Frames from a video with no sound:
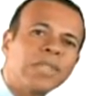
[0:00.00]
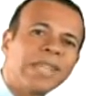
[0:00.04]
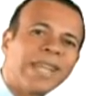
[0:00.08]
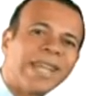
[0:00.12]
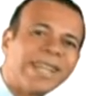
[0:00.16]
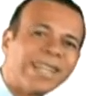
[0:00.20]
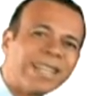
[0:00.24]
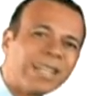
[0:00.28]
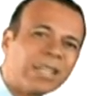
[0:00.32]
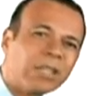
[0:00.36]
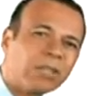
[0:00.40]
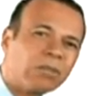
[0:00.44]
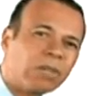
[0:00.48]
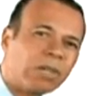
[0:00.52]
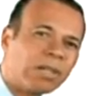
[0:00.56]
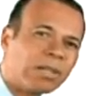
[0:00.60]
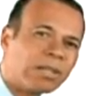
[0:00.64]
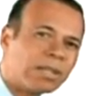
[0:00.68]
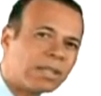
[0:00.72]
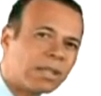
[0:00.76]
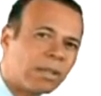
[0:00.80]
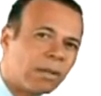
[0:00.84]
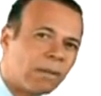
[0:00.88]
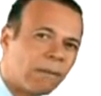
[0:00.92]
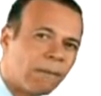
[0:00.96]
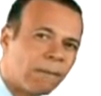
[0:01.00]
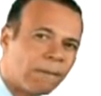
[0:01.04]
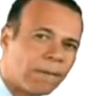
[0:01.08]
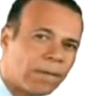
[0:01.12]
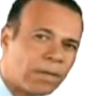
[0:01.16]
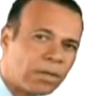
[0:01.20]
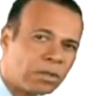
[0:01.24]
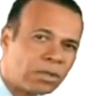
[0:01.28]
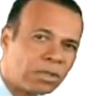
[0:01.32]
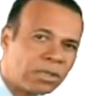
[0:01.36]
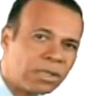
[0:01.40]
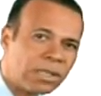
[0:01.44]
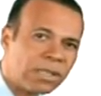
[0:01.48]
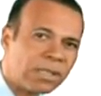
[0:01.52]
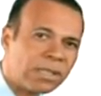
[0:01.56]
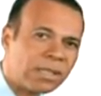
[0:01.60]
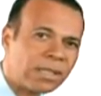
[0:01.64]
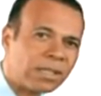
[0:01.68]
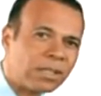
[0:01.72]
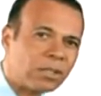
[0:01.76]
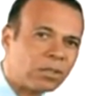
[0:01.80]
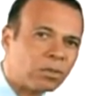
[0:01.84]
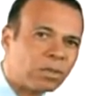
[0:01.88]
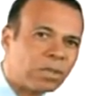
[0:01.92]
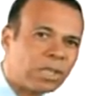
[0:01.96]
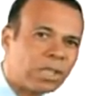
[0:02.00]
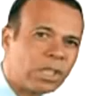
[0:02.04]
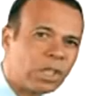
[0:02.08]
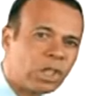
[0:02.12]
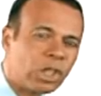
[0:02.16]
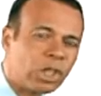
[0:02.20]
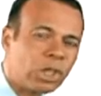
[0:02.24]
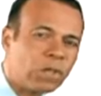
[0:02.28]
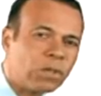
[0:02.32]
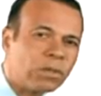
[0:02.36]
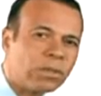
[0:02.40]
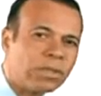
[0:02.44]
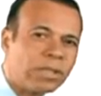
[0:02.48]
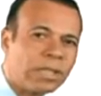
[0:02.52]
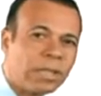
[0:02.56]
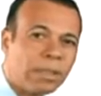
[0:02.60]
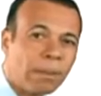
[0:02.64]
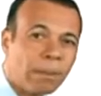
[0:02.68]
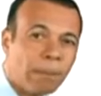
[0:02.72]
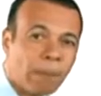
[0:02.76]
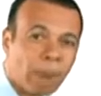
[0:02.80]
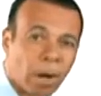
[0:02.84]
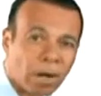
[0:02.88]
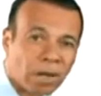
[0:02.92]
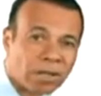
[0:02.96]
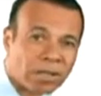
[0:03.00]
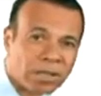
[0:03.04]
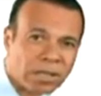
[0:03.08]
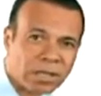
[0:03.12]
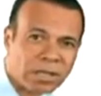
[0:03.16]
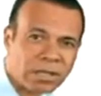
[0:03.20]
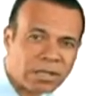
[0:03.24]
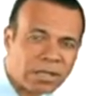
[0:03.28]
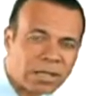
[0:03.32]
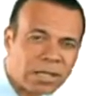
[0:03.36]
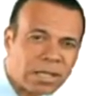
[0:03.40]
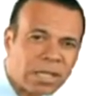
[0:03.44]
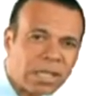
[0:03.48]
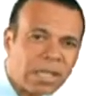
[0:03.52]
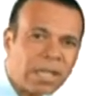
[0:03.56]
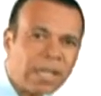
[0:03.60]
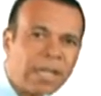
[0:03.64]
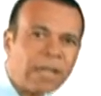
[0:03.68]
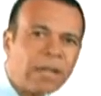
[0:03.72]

categorize conferences and trade shows in boxes